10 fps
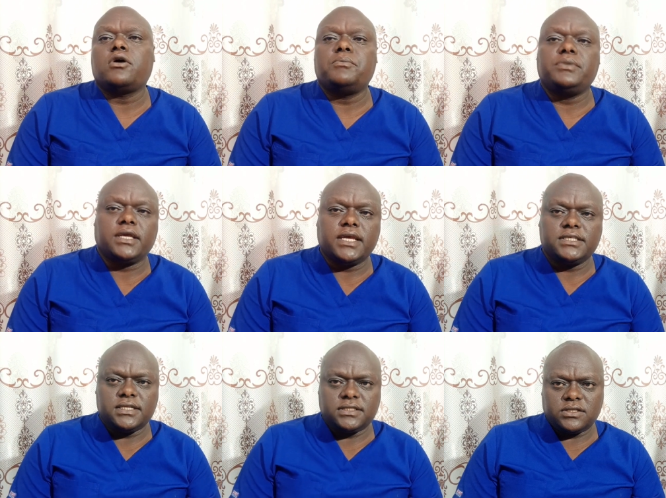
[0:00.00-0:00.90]

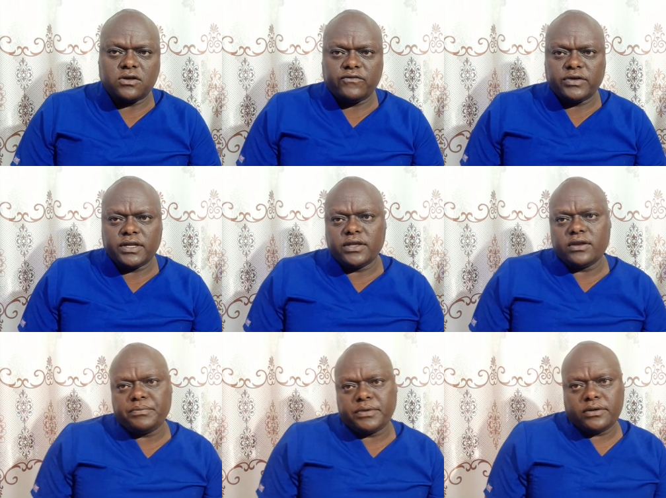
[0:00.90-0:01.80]
complications of
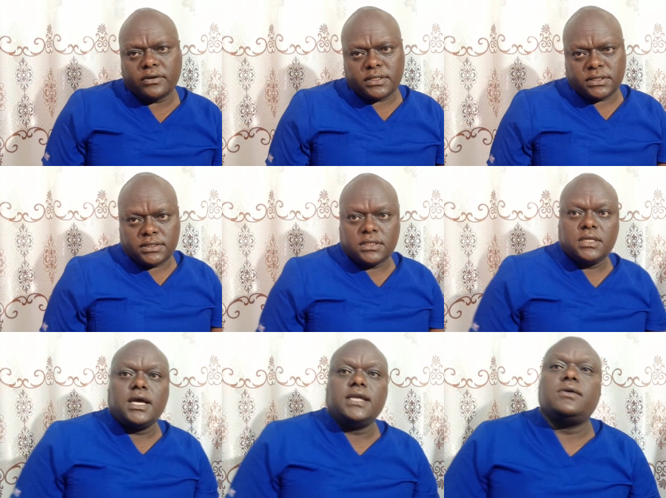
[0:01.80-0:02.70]
irregular periods
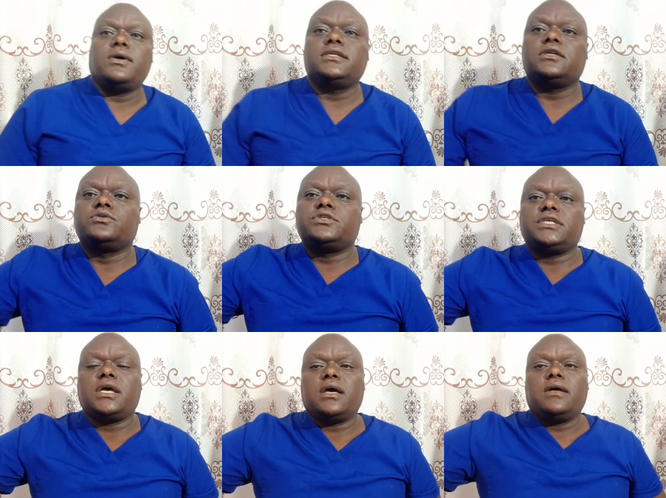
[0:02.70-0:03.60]
and I wanted to
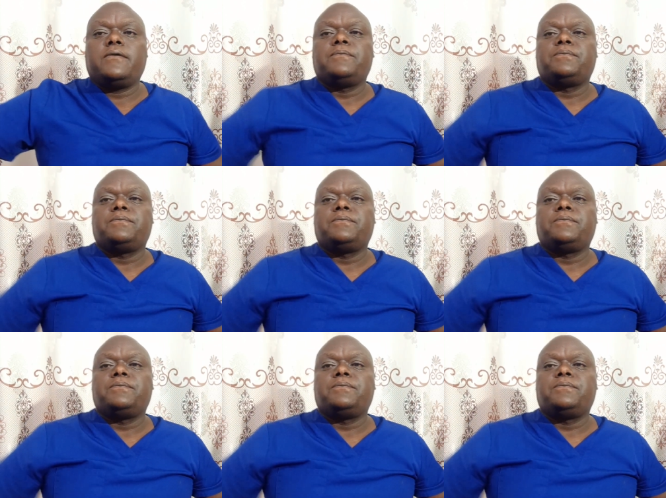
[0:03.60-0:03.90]
share